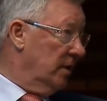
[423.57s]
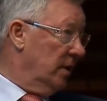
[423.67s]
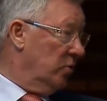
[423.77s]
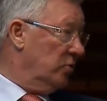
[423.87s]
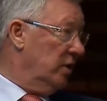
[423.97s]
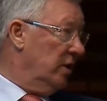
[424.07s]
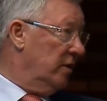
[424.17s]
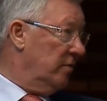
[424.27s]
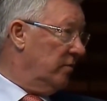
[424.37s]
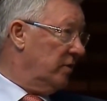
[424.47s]
He goes in
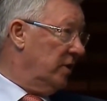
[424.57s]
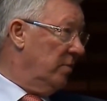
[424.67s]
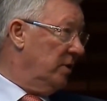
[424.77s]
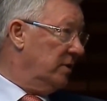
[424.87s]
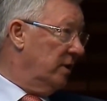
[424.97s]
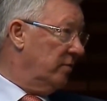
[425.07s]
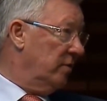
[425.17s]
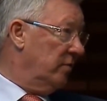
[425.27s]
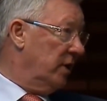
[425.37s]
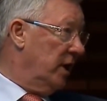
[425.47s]
there for 10 minutes
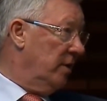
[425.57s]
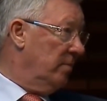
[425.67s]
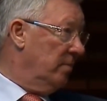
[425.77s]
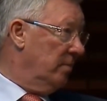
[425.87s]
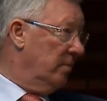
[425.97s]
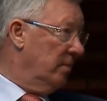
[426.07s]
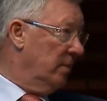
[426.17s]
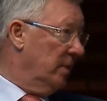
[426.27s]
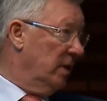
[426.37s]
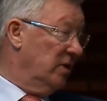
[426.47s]
after every game.
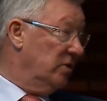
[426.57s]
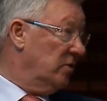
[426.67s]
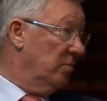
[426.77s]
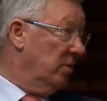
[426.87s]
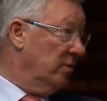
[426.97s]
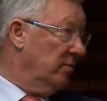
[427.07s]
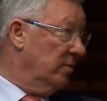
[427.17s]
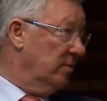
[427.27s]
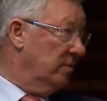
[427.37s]
He's just unbelievable.